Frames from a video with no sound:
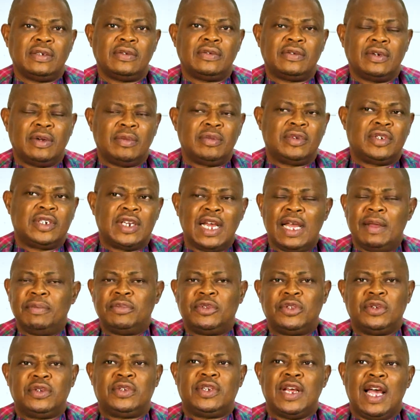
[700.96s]
from time
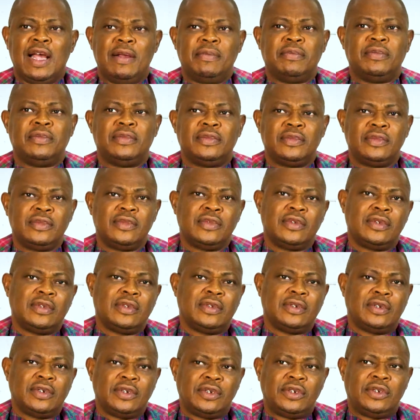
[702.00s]
to time
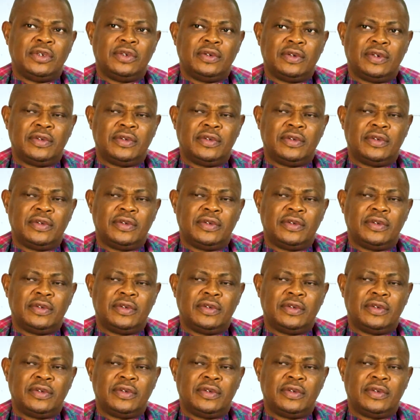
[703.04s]
to